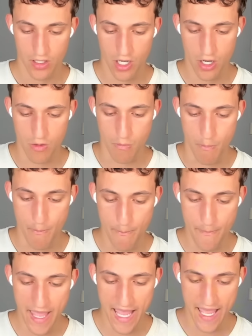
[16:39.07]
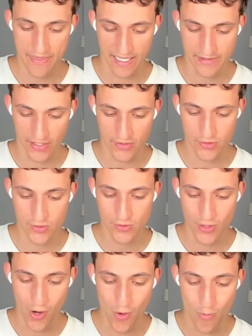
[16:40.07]
Oh man, that does
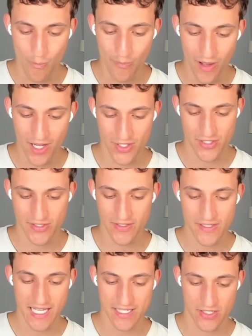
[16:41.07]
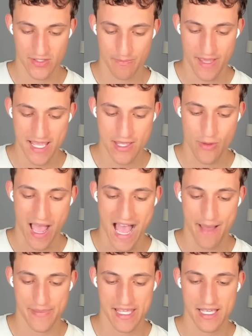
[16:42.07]
so much. Doesn't that just make you
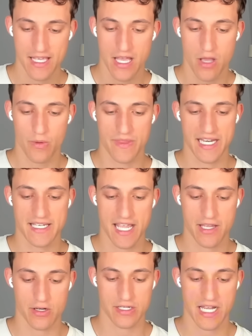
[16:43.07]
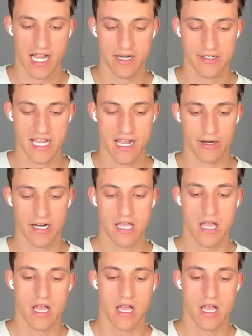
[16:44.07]
happy when they take your entire tower?